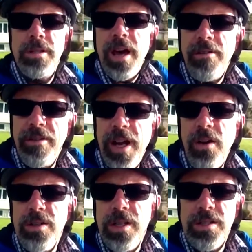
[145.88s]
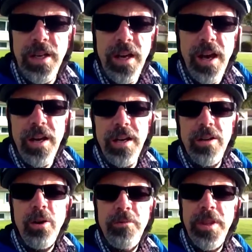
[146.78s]
bus. Uh, it's half an hour since I got here.
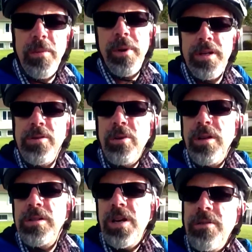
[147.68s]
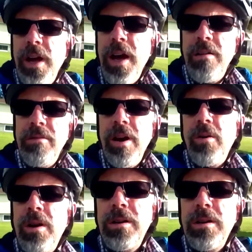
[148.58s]
Hopefully the bus runs every half hour.